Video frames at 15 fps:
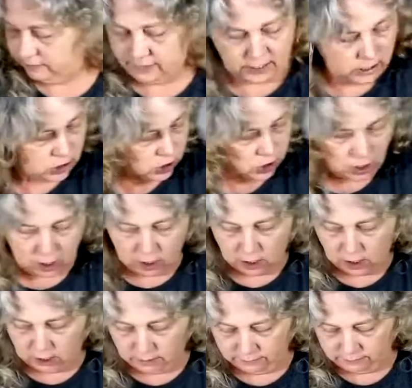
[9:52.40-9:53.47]
finish
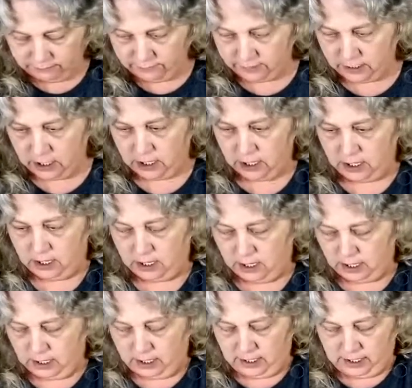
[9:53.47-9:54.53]
off.
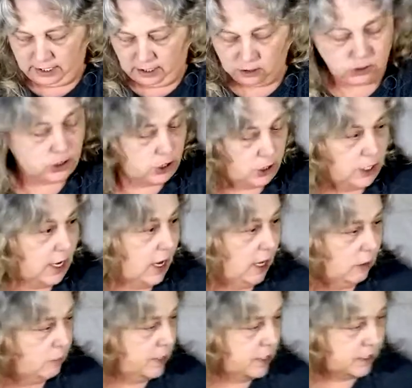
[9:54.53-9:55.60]
And I'll show you
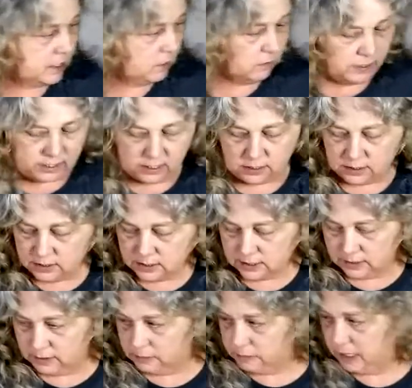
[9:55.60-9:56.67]
how we sew these.
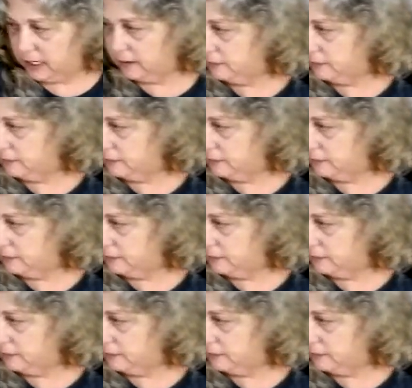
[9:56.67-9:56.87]
Get